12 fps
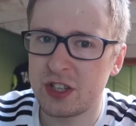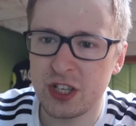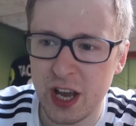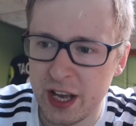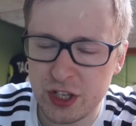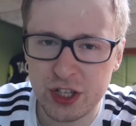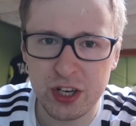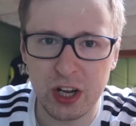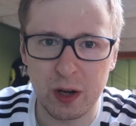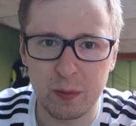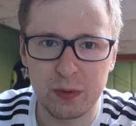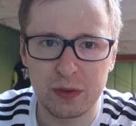Change it
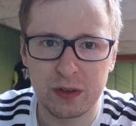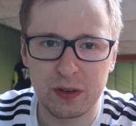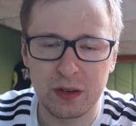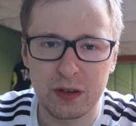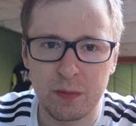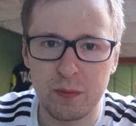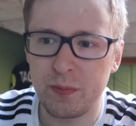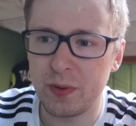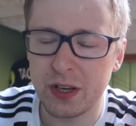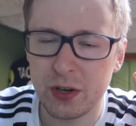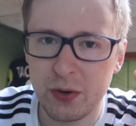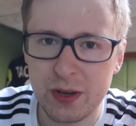up.
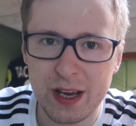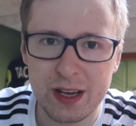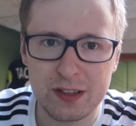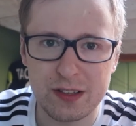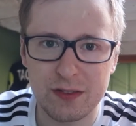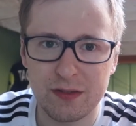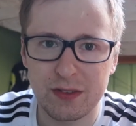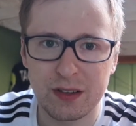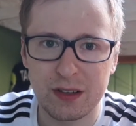Be creative.